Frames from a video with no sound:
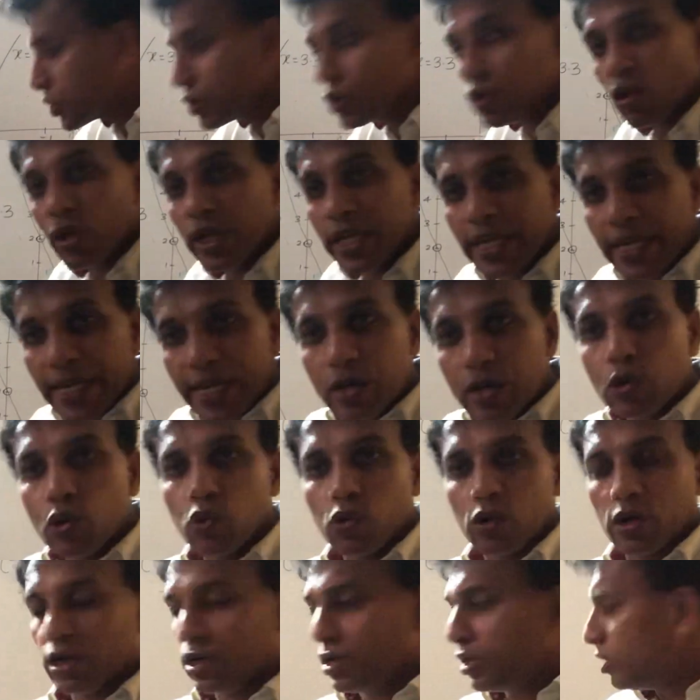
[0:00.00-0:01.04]
no
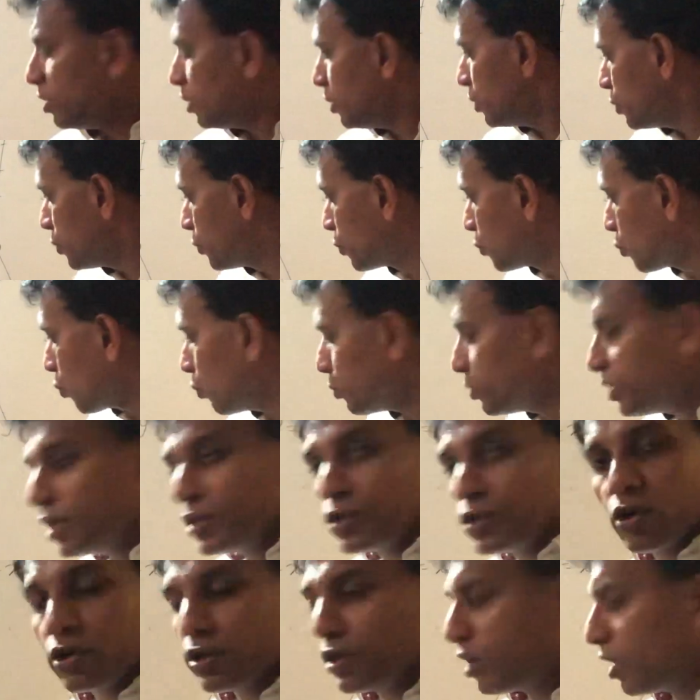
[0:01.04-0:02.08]
equal, draw the
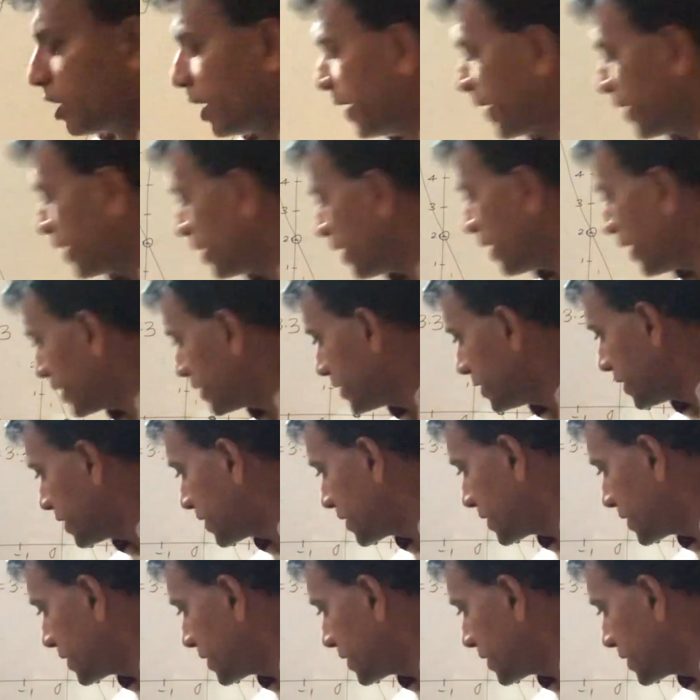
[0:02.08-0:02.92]
dot line like this.